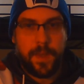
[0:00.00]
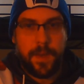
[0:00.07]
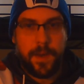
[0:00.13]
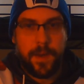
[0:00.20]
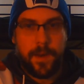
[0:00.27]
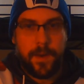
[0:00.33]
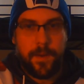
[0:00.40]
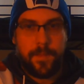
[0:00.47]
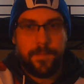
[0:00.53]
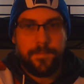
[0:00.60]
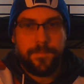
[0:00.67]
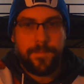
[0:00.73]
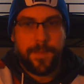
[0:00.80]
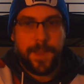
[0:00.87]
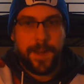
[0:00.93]

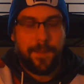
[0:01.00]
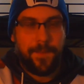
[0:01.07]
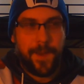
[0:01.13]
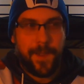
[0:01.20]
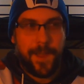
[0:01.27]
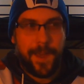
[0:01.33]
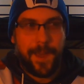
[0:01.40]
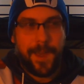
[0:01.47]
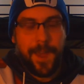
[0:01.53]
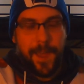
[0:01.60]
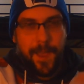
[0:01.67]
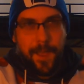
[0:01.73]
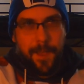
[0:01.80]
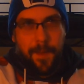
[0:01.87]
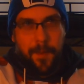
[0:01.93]
And I feel like
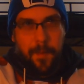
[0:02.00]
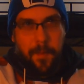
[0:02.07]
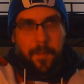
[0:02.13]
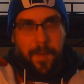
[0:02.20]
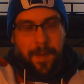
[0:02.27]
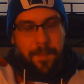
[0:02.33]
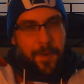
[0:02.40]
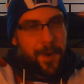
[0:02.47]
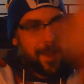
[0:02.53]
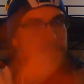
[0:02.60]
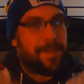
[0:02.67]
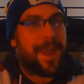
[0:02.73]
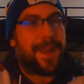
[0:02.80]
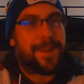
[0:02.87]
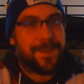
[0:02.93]
by putting
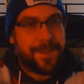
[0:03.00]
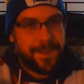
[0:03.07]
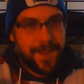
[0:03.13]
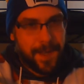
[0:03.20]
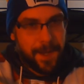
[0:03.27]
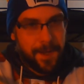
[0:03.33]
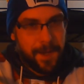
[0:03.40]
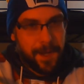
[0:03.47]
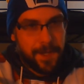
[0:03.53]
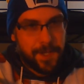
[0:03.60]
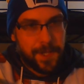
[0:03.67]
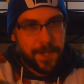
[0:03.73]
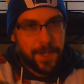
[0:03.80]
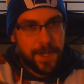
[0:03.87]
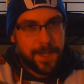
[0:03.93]
man into second nature,